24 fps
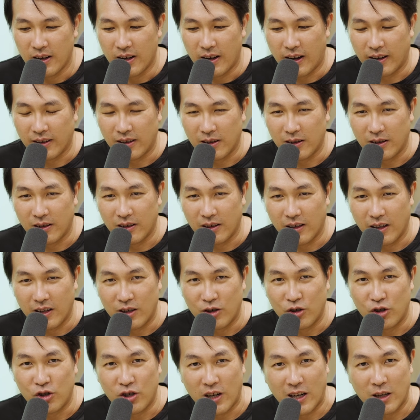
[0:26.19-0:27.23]
I think
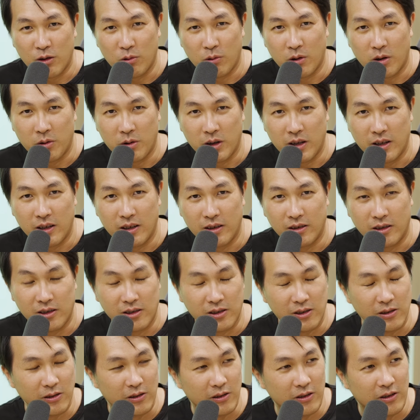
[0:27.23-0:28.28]
in January
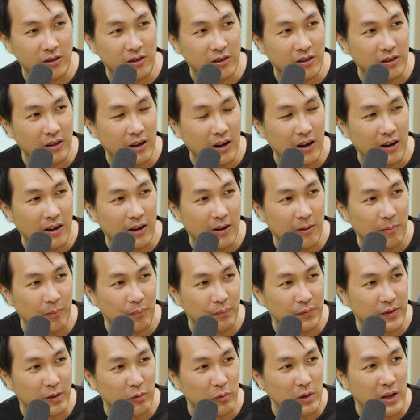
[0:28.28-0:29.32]
this year,
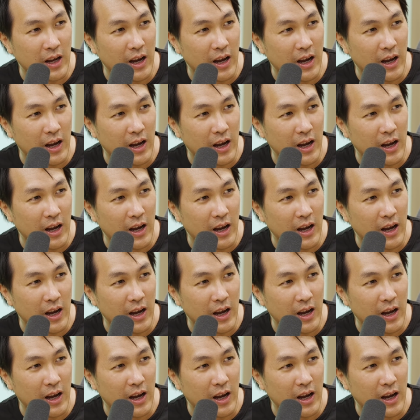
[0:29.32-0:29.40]
we